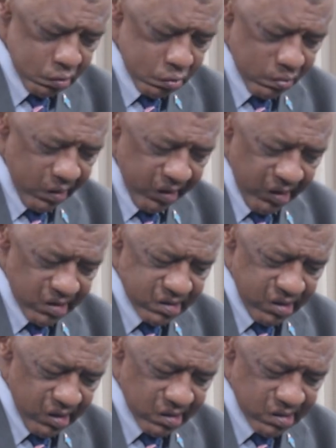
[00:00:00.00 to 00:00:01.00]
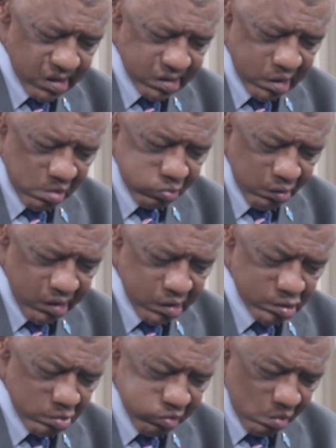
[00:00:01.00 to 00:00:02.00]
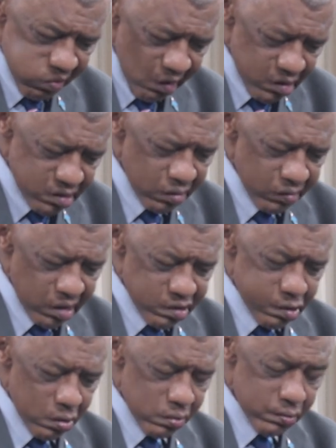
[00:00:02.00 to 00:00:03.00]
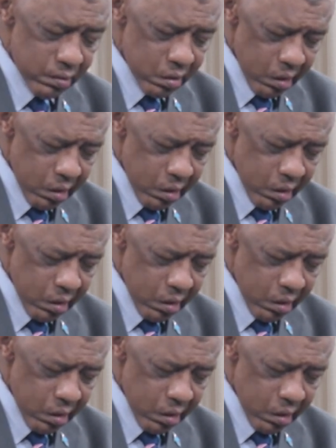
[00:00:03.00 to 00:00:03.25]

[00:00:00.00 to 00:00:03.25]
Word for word: to address the existing police to population ratio